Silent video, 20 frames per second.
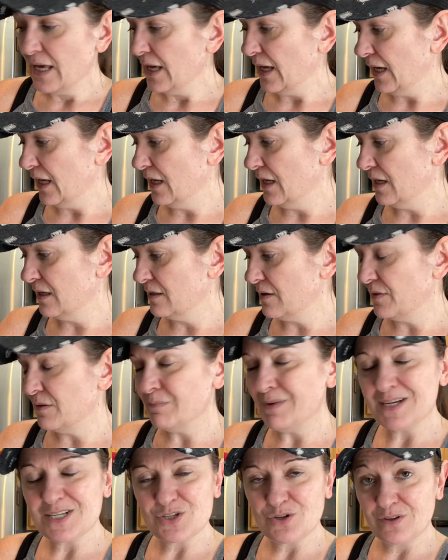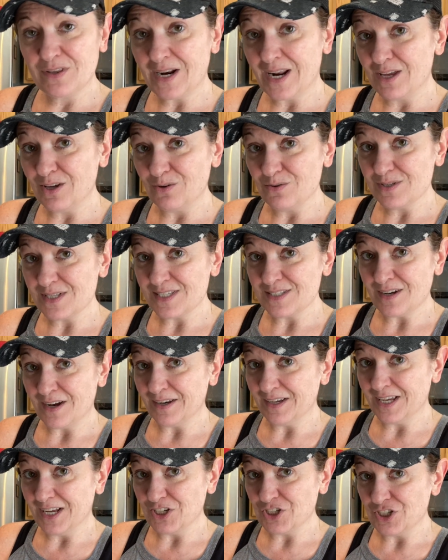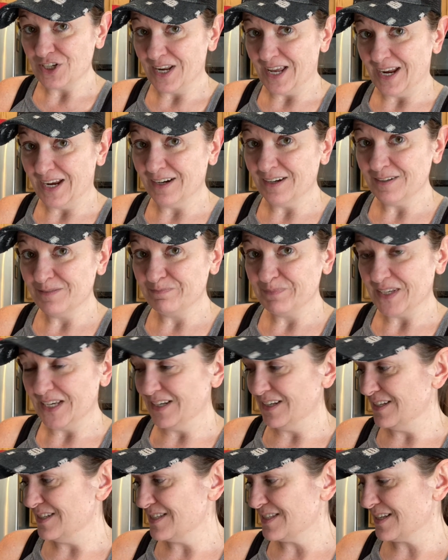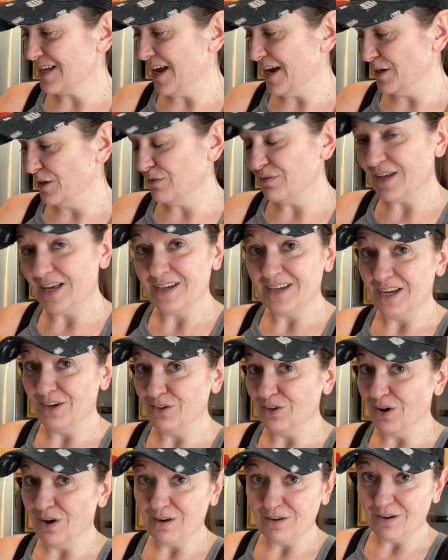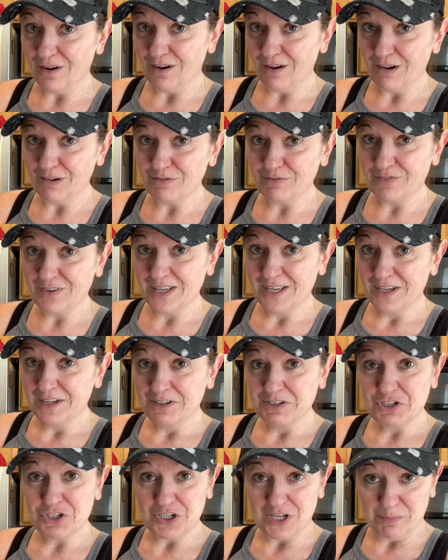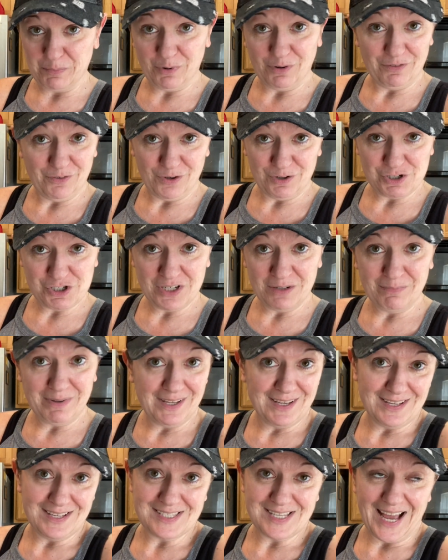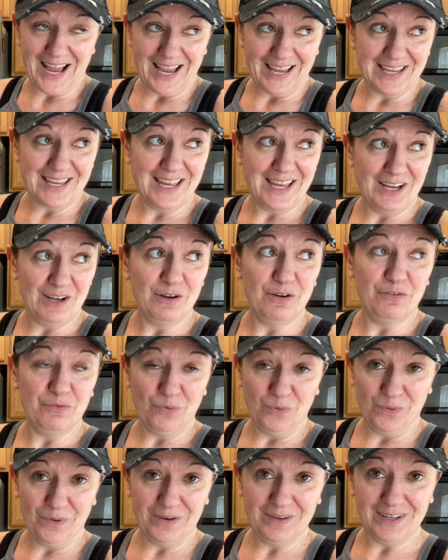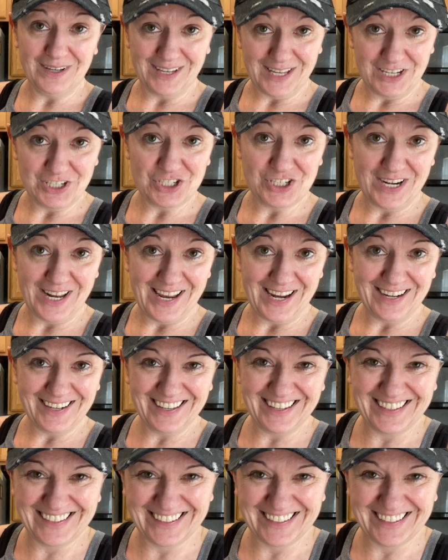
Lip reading: And the mixer that I use is not a KitchenAid. It is kind of like a knockoff, cheaper version because I can't afford a KitchenAid.